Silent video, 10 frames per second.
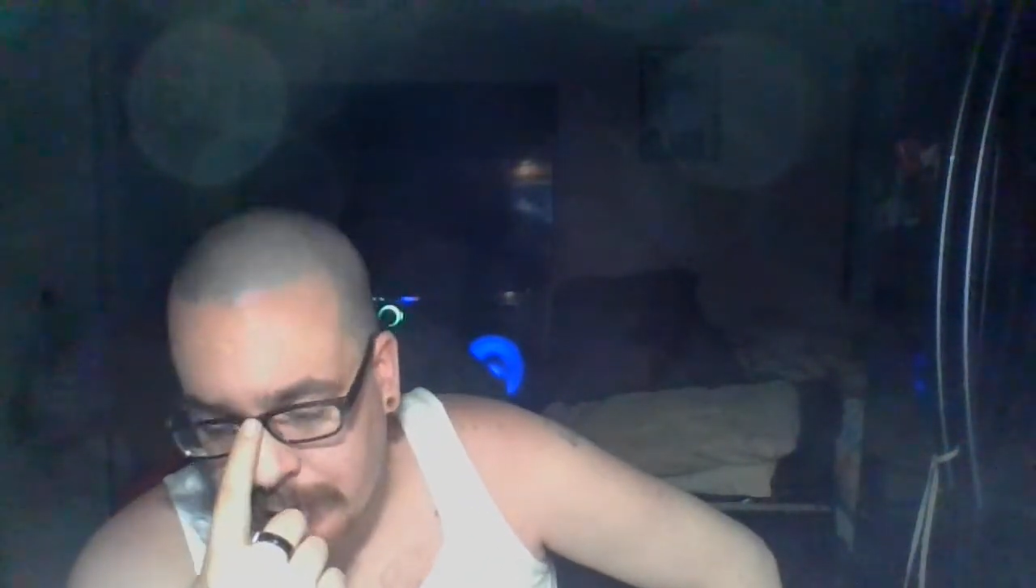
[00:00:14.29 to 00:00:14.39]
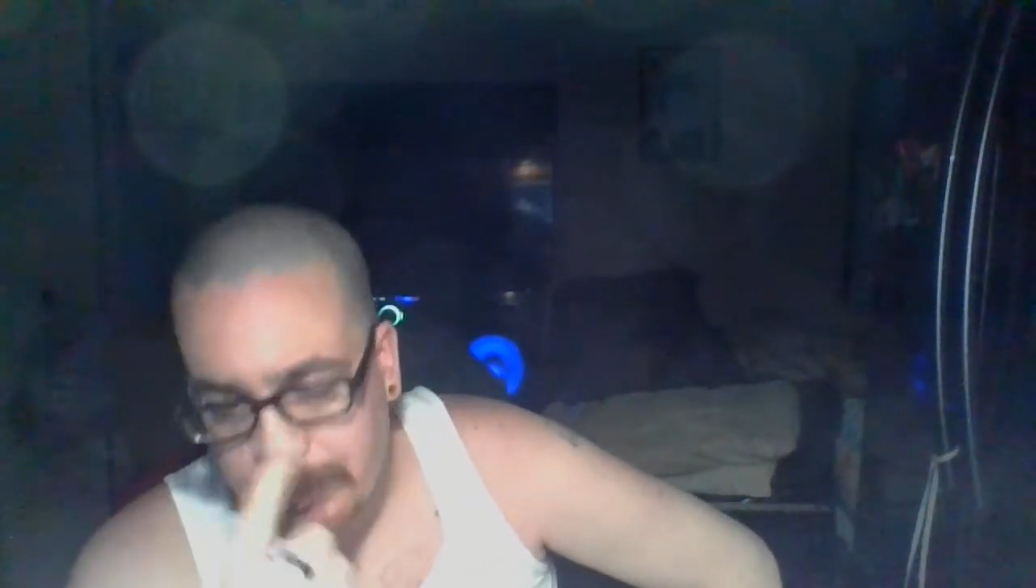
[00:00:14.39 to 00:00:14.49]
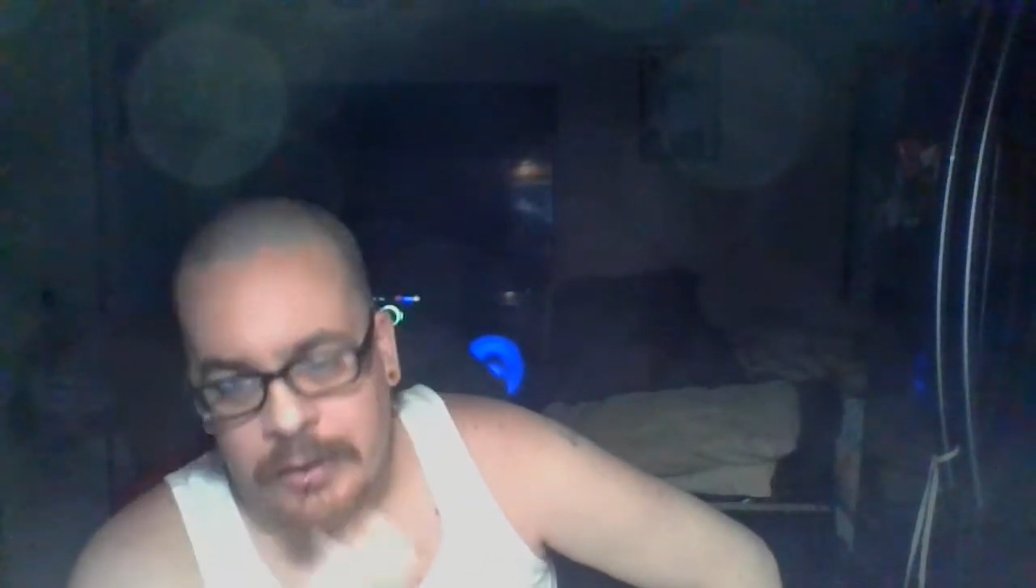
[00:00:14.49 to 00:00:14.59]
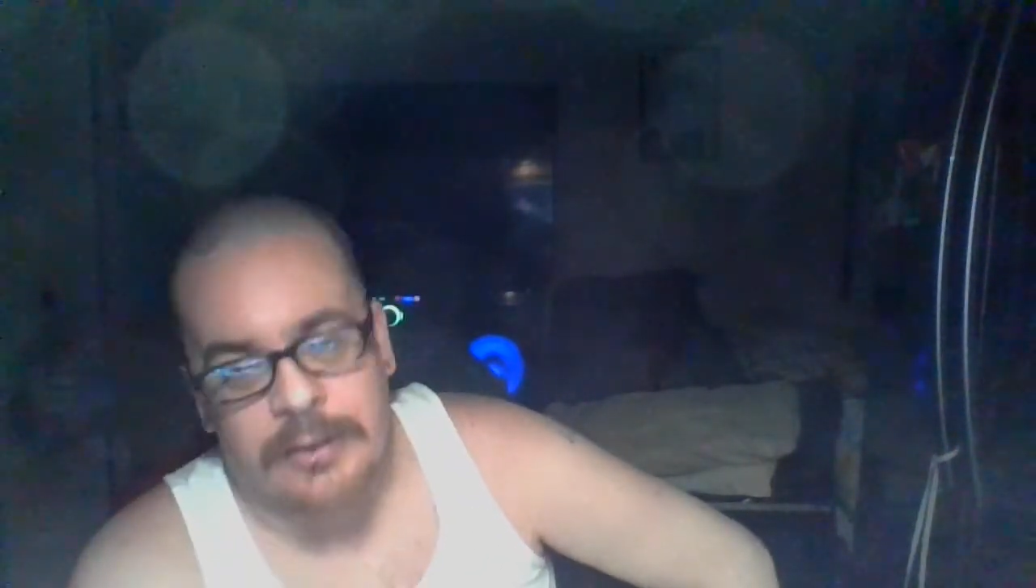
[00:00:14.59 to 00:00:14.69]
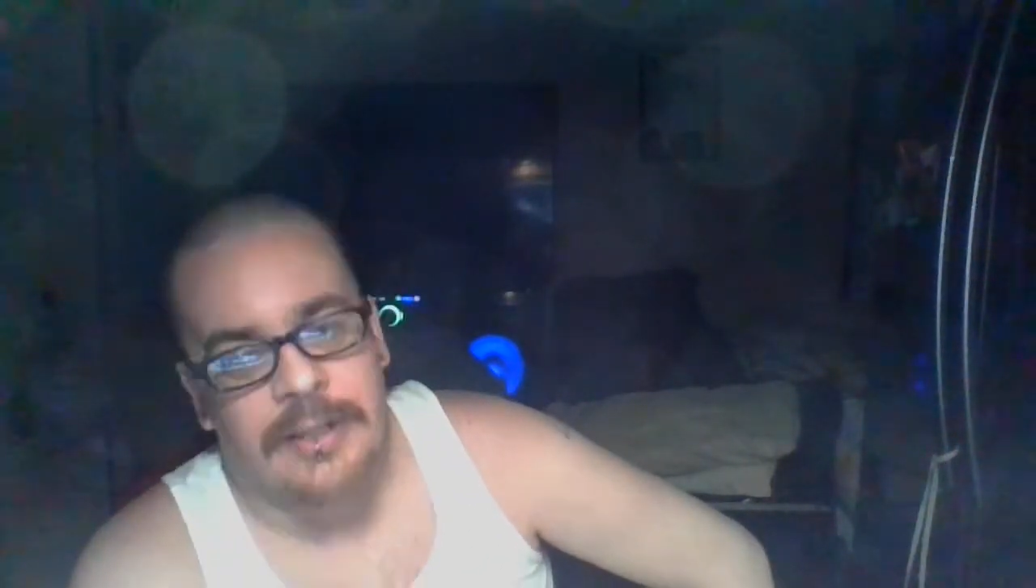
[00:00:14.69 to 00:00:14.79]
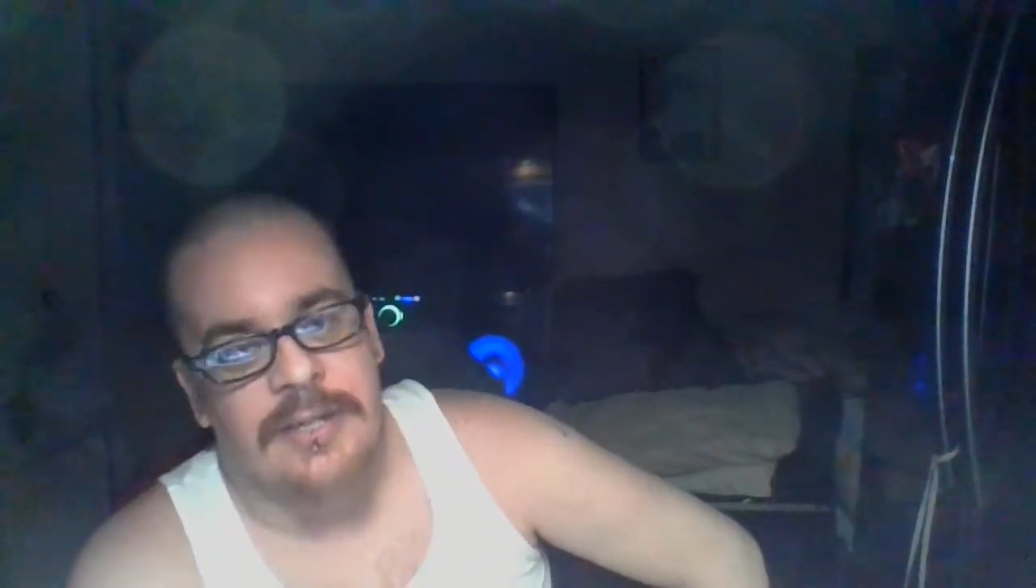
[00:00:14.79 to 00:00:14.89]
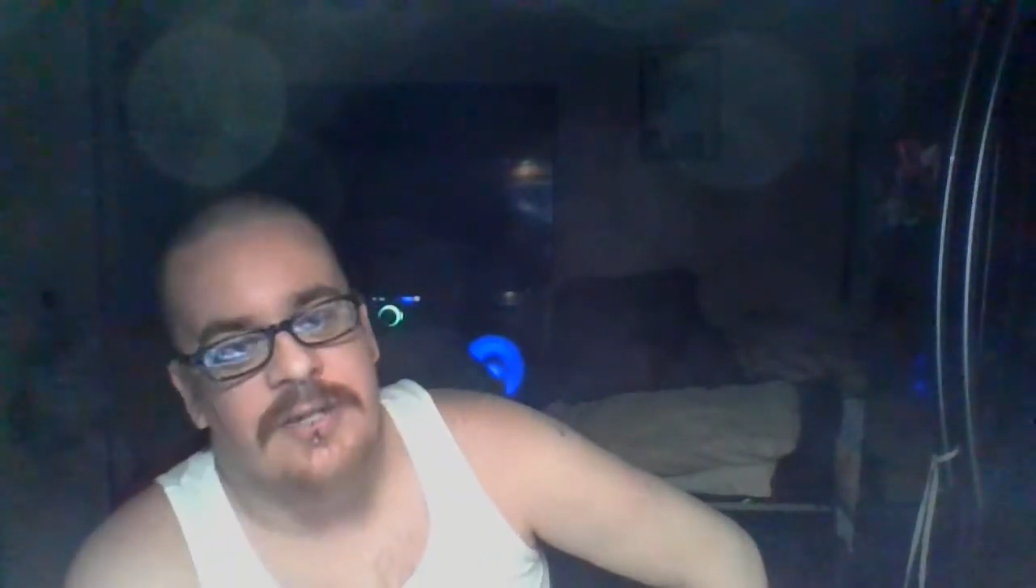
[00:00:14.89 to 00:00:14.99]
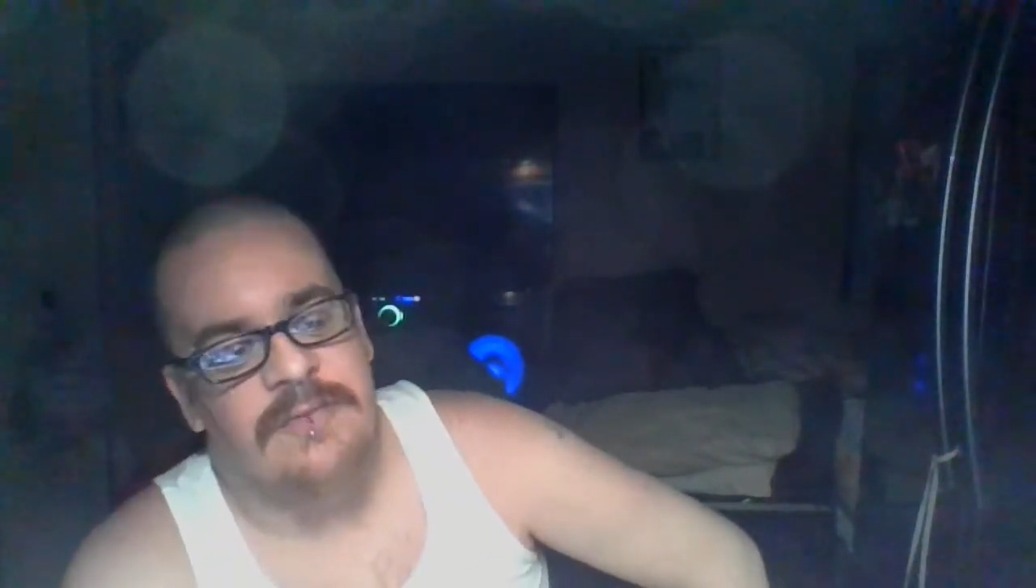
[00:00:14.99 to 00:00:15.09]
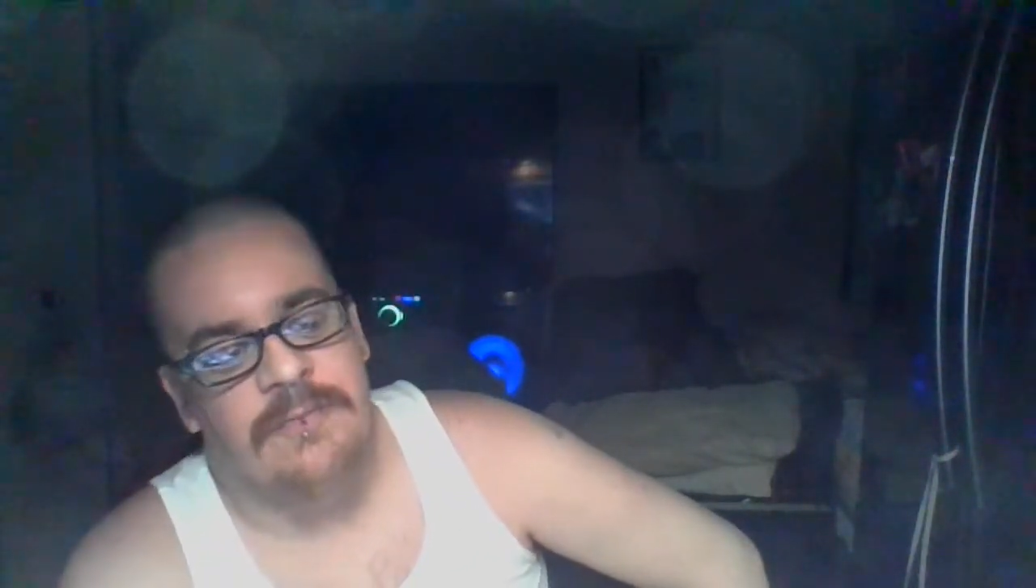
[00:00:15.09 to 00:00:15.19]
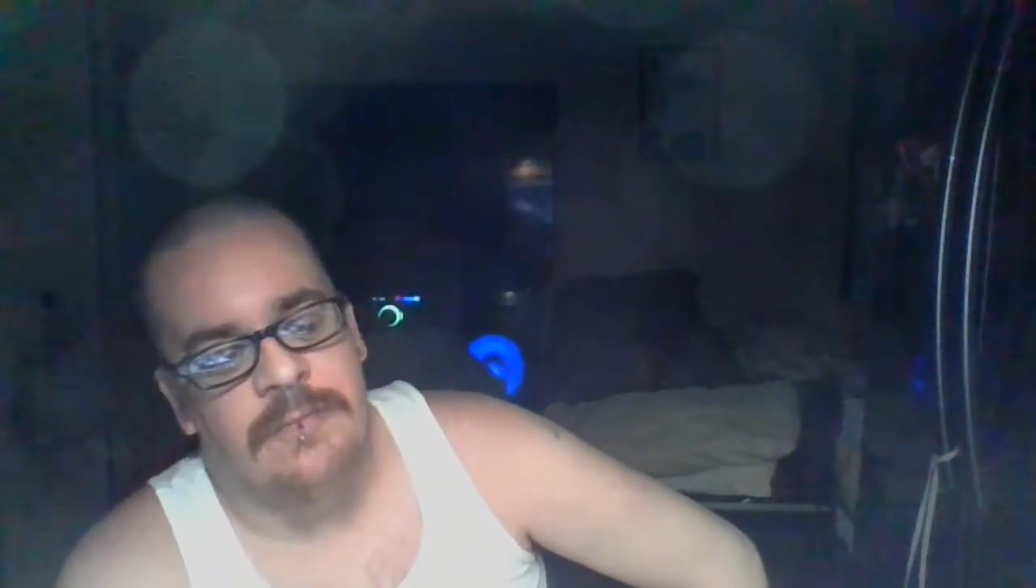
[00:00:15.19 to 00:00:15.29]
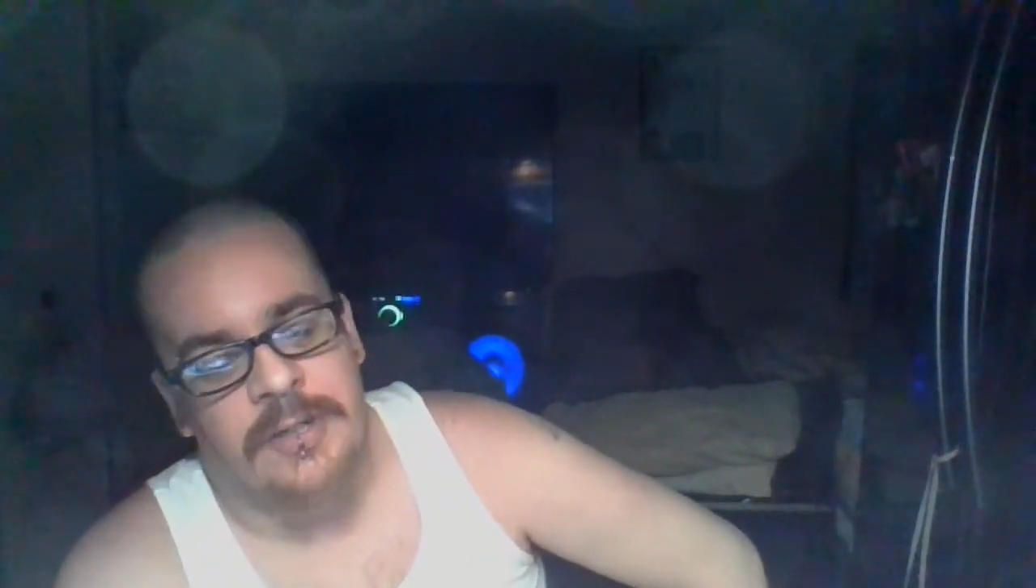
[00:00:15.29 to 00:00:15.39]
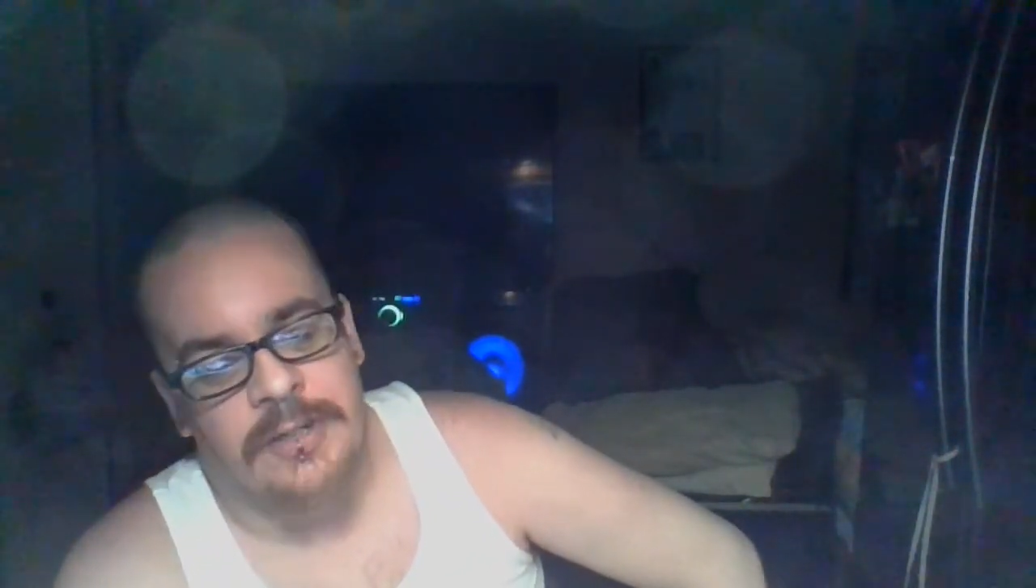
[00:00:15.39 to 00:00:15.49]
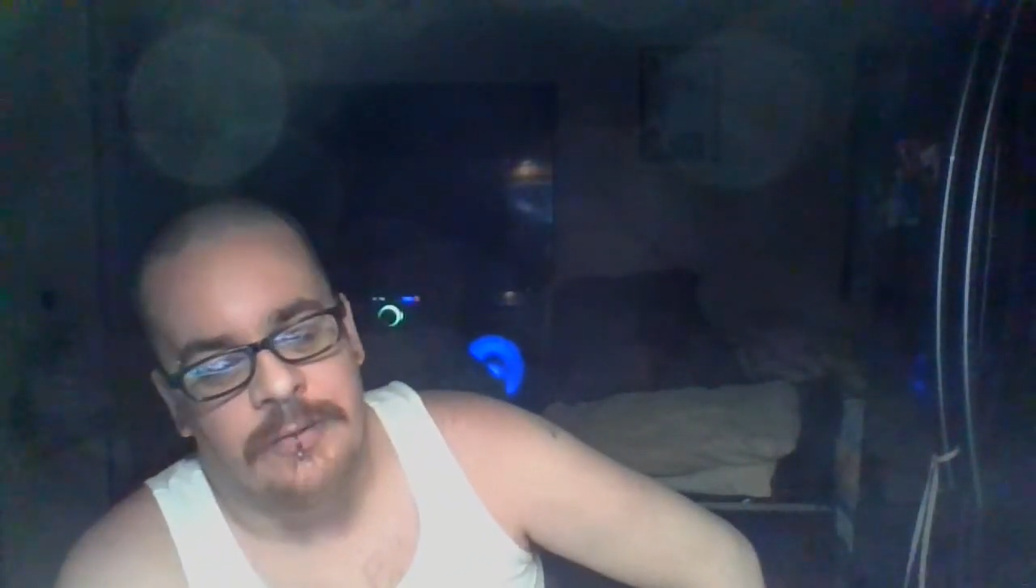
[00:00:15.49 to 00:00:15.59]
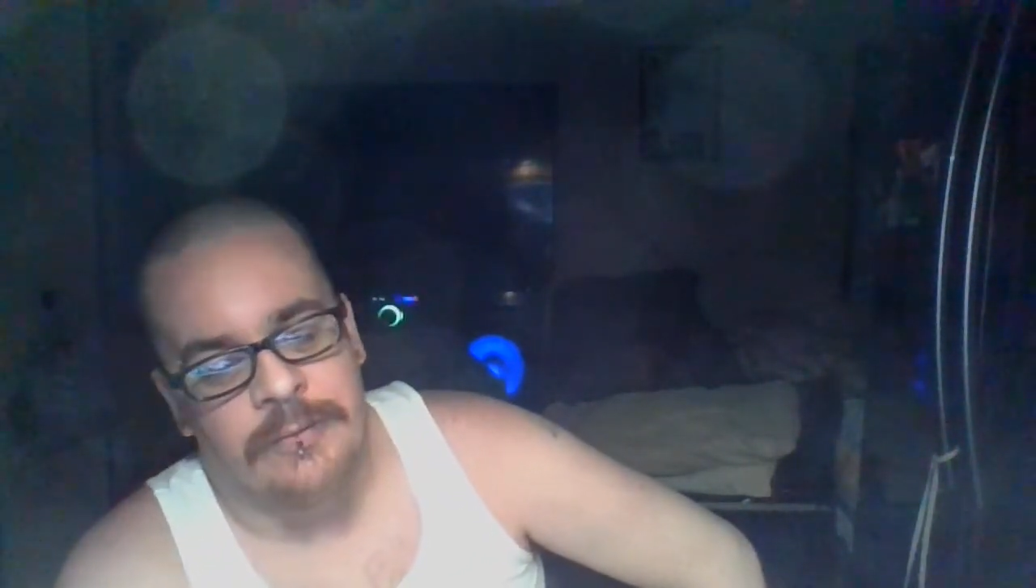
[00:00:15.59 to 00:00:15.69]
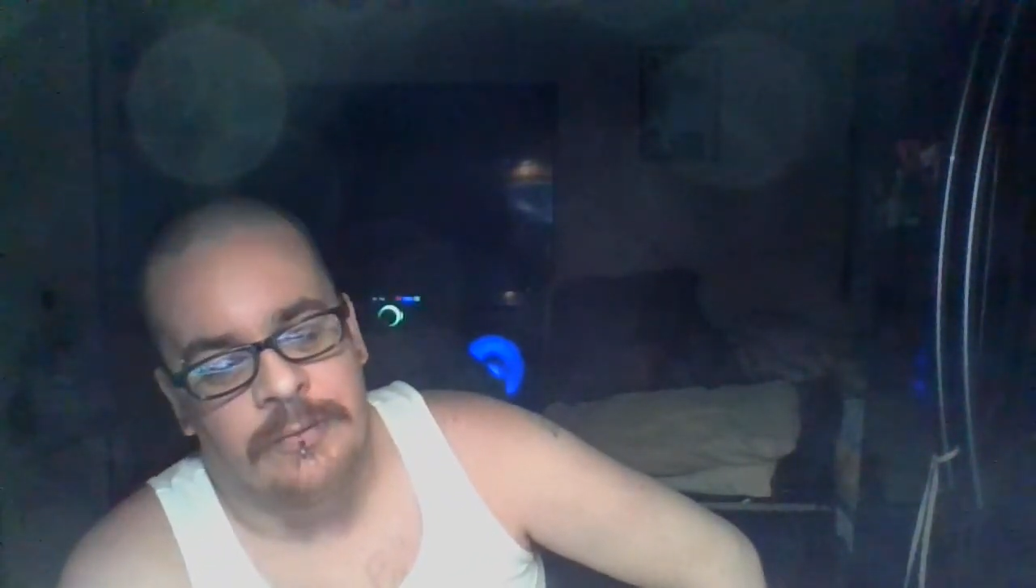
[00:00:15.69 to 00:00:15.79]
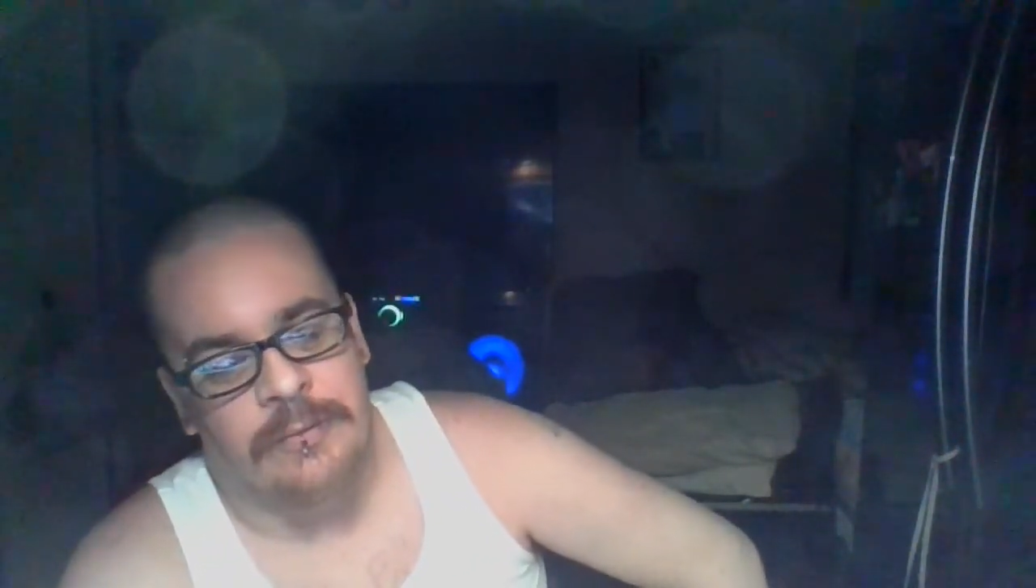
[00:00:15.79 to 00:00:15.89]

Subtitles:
in my last video.